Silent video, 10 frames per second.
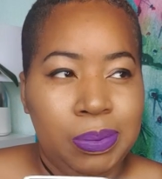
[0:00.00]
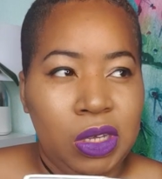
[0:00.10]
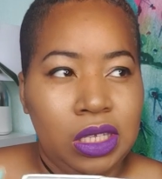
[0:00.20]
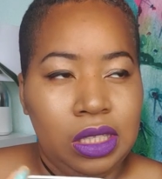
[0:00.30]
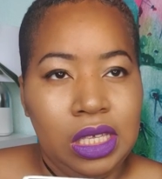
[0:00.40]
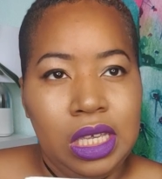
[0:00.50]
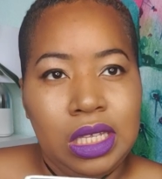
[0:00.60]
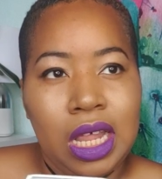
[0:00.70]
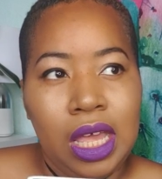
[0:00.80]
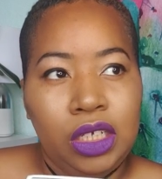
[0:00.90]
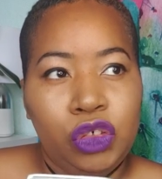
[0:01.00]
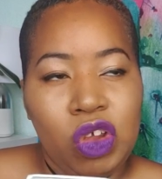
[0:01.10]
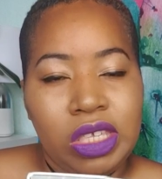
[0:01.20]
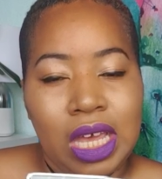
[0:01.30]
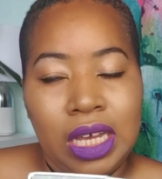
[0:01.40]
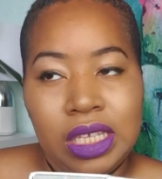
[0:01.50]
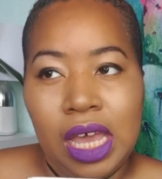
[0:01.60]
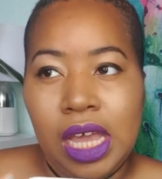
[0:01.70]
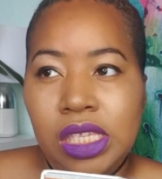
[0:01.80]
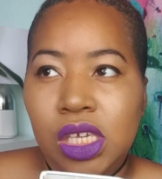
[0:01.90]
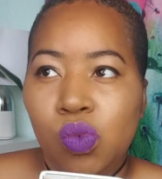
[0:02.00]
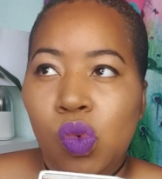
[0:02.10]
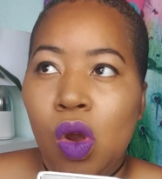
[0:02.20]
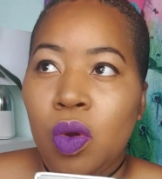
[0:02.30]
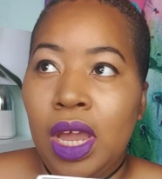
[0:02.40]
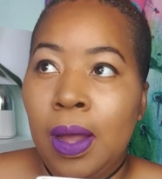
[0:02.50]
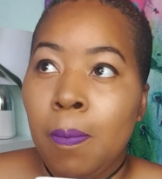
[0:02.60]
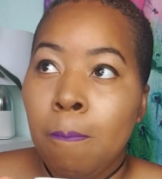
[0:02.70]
because this is like stress, anxiety, worry,